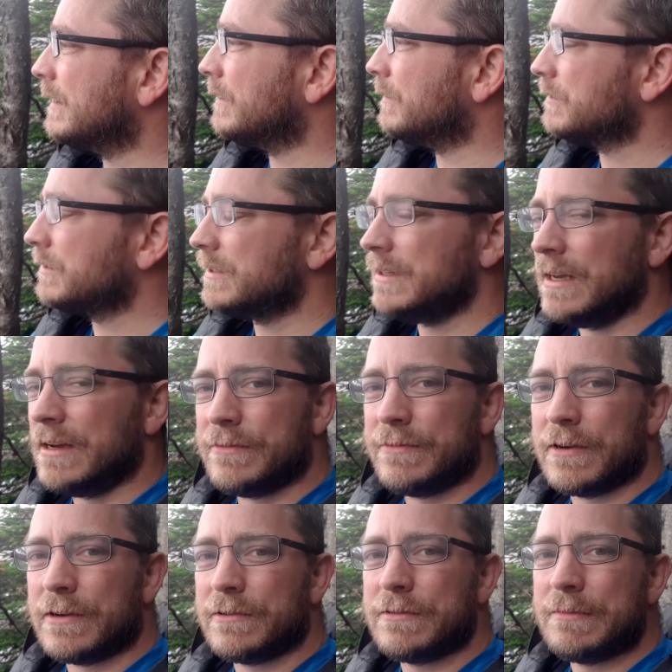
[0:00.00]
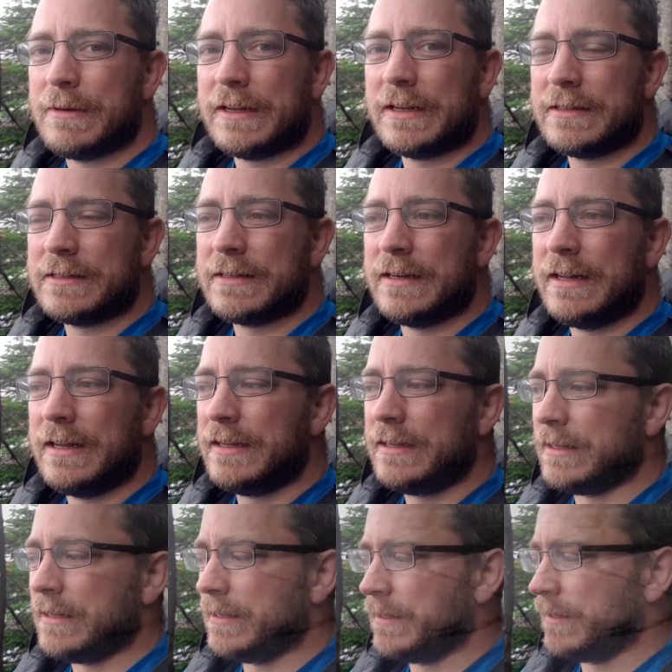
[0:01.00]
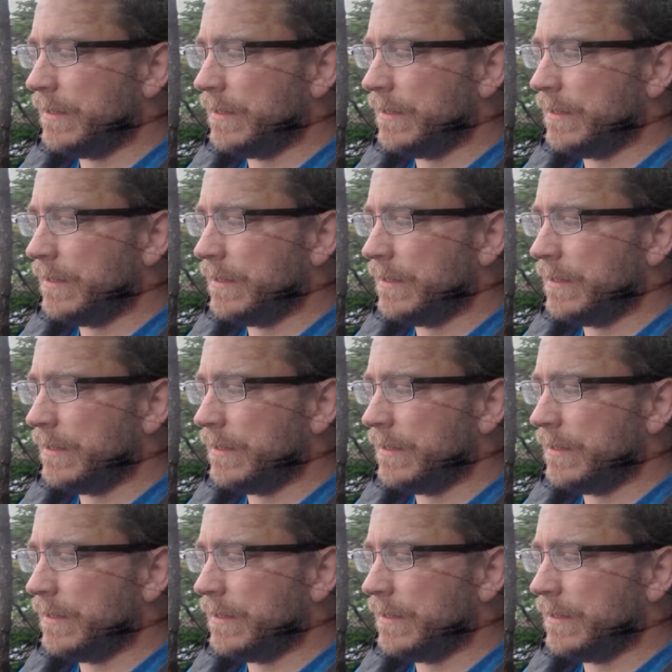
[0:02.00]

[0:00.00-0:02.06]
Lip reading: We'll see how far we make it today.